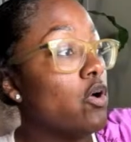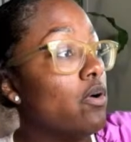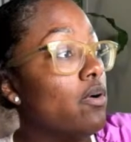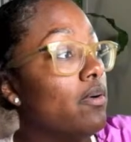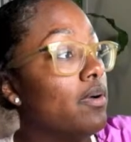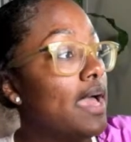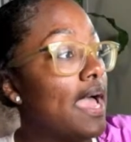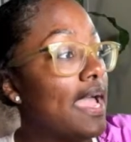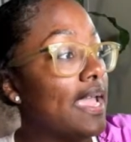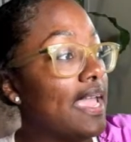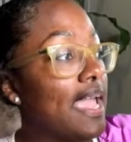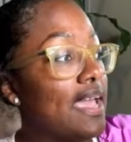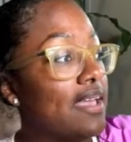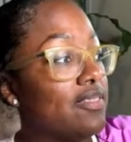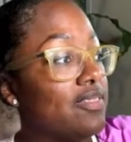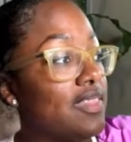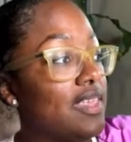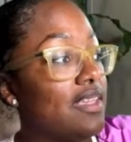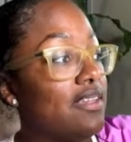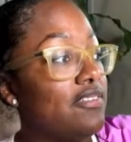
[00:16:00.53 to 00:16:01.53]
I got
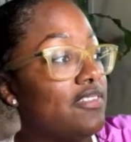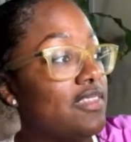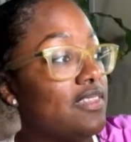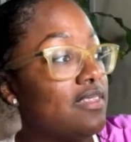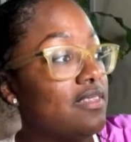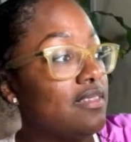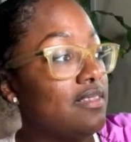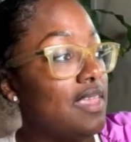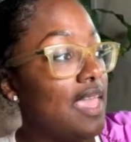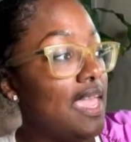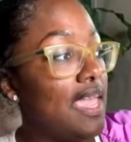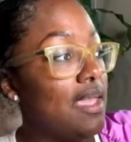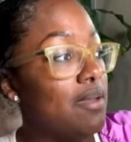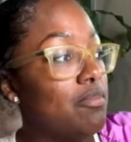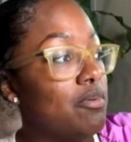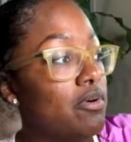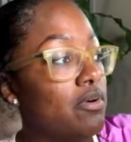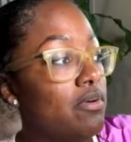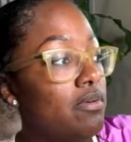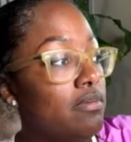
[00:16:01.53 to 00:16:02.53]
this
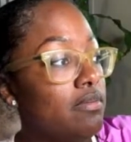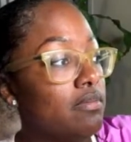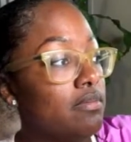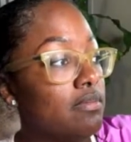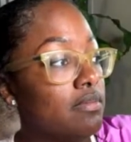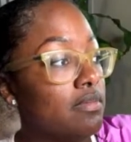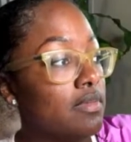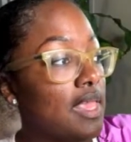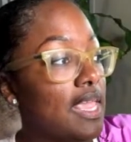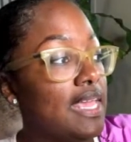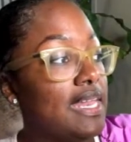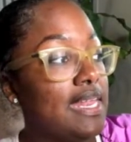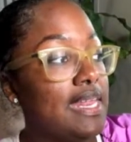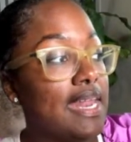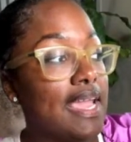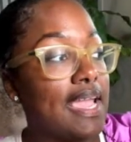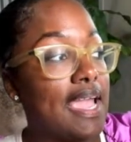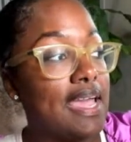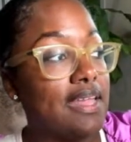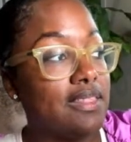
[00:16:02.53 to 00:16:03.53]
table, and then I
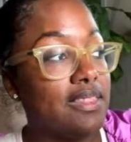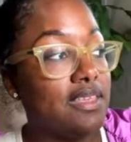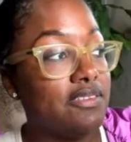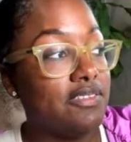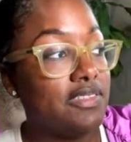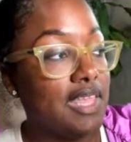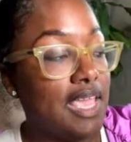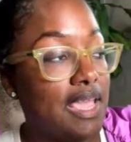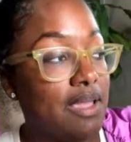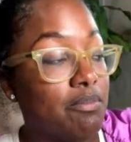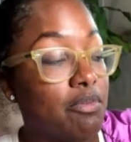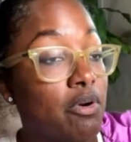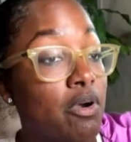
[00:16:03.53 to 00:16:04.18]
got this table.